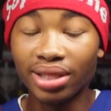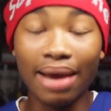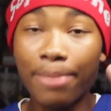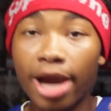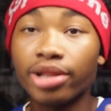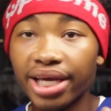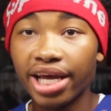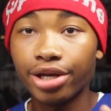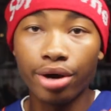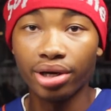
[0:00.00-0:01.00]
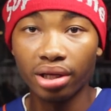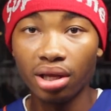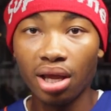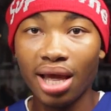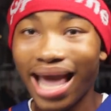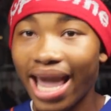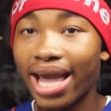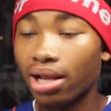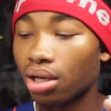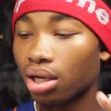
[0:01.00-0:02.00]
They barely get dirty.
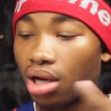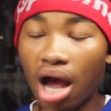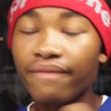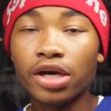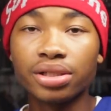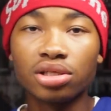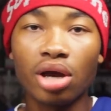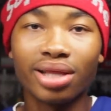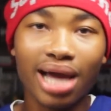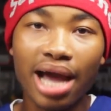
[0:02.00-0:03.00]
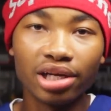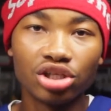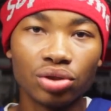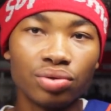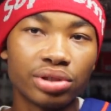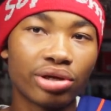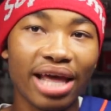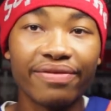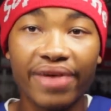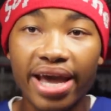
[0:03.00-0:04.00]
And Converses are the kind of shoes that are
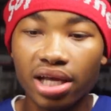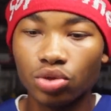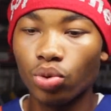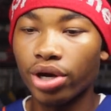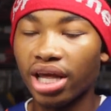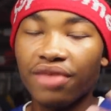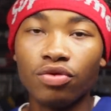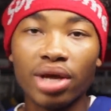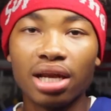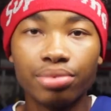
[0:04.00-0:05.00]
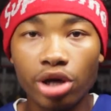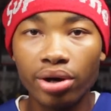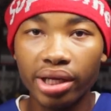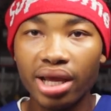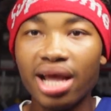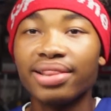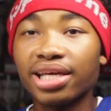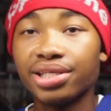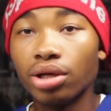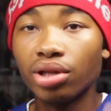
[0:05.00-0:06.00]
like Vans, where if you get them dirty,
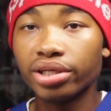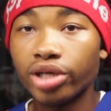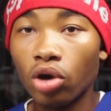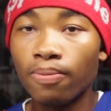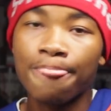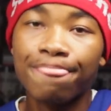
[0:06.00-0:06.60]
they still look dope.